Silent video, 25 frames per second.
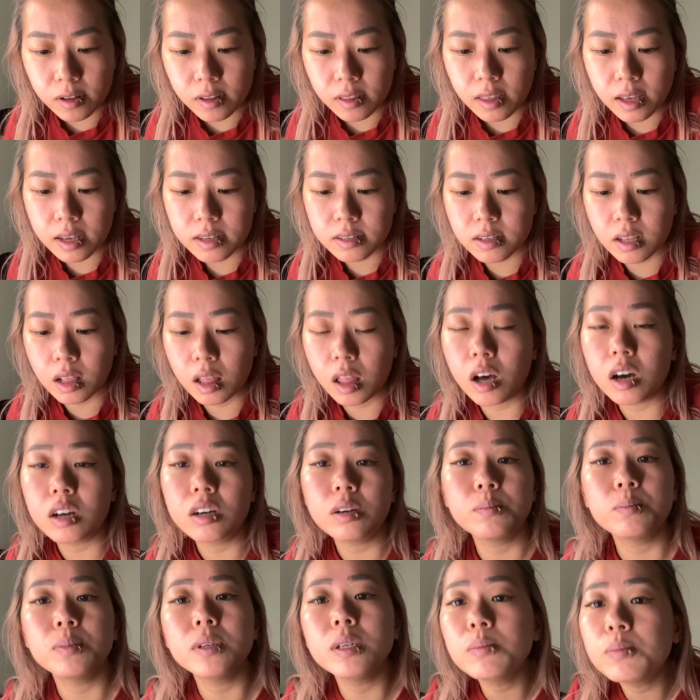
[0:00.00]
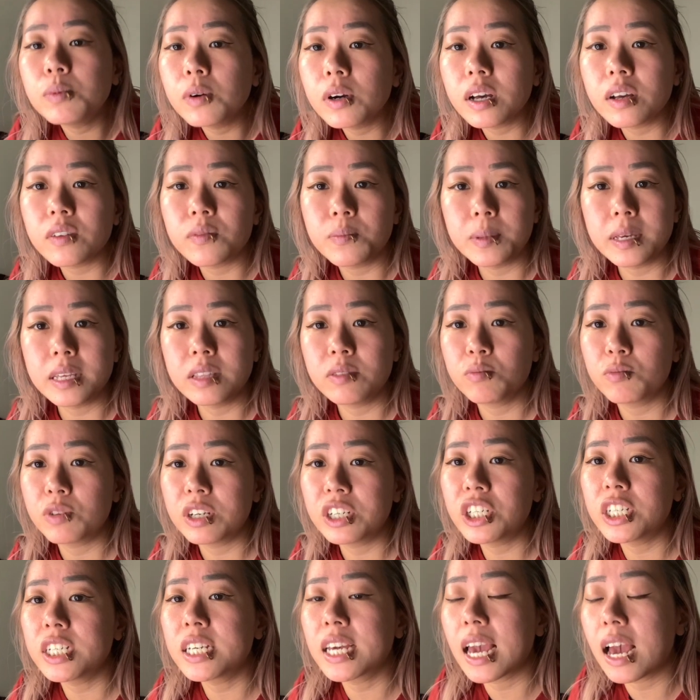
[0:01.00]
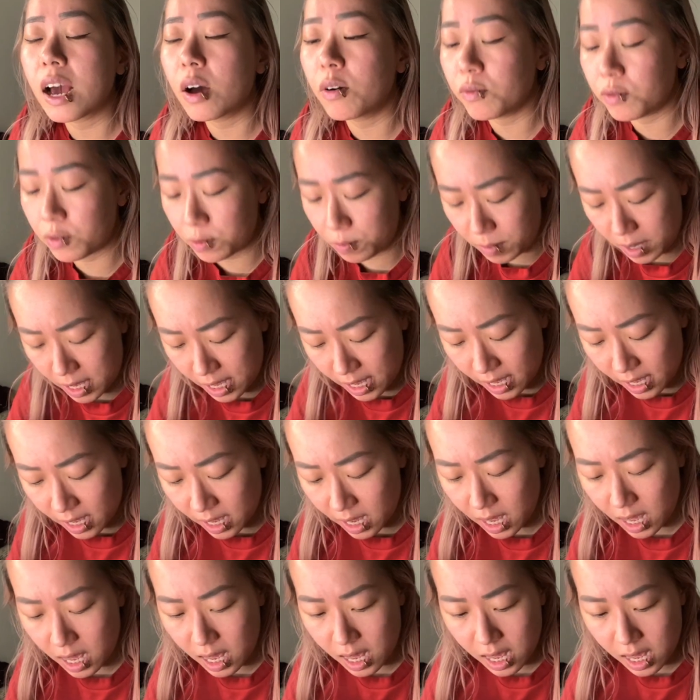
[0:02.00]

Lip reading: There's a lot of people have been reaching out for me,